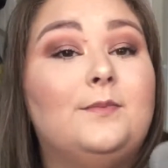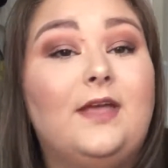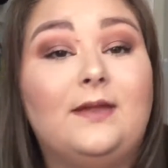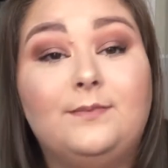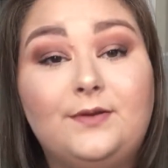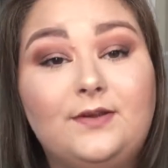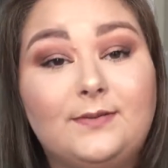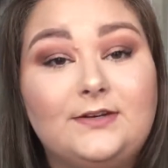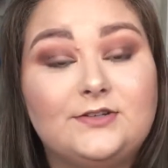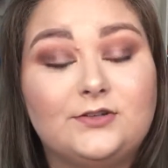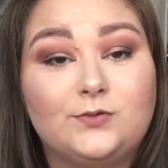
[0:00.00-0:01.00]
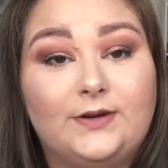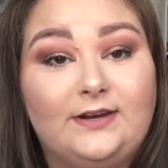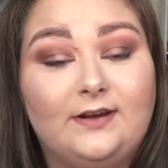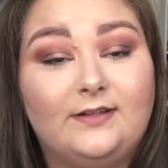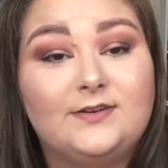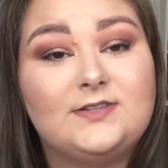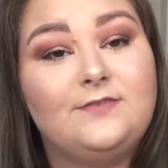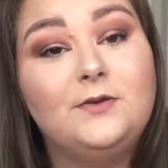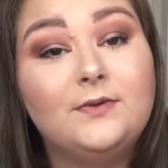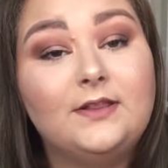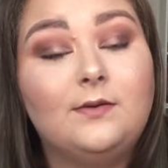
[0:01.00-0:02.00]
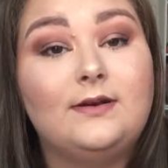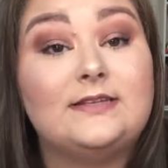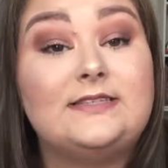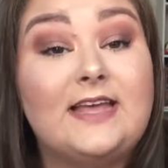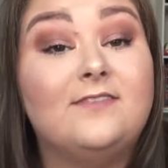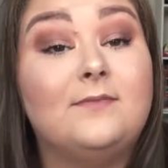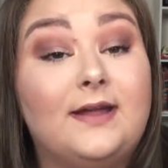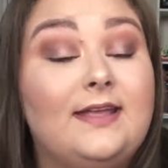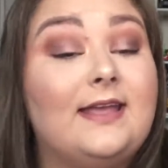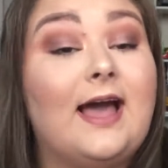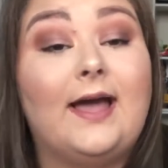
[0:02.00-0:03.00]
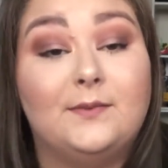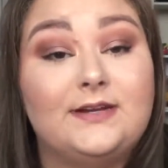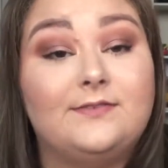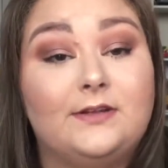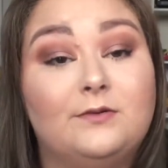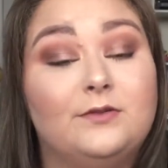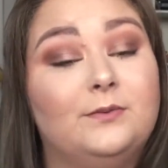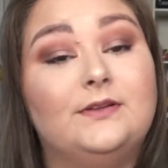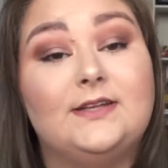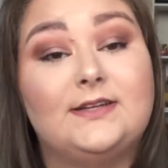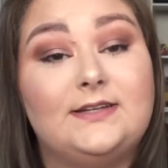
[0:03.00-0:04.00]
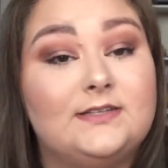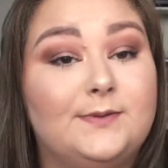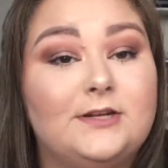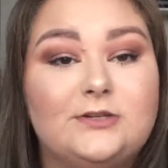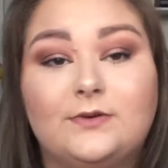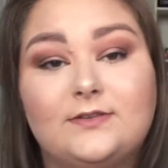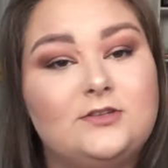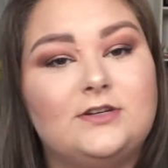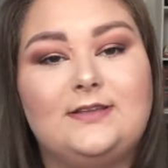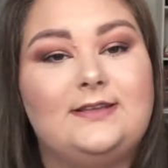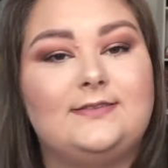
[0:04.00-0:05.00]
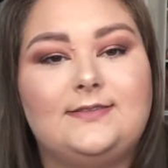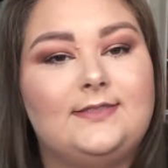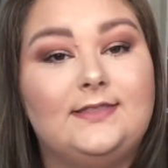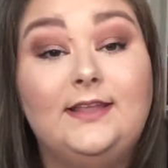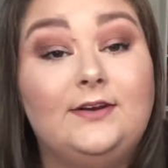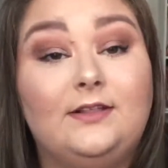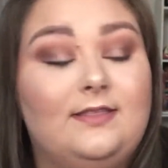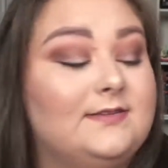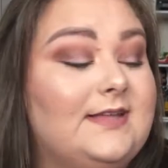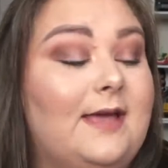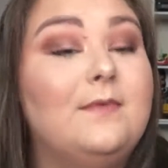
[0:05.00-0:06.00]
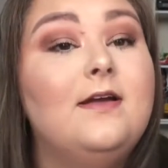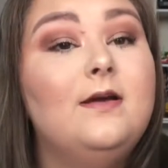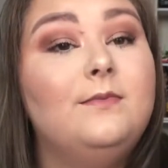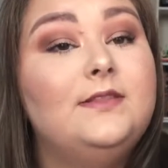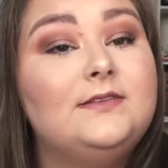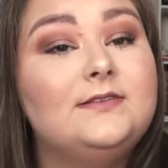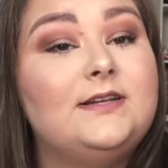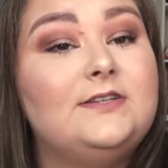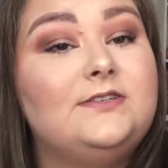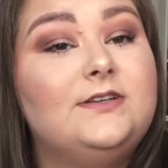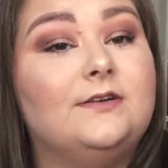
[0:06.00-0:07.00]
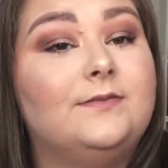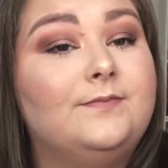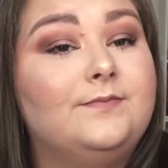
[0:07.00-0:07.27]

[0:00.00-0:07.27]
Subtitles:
And beauty blenders are $20. If you really want to save money, yeah, I would definitely go with the Real Technique sponge, where it's literally the same. But this is nice too.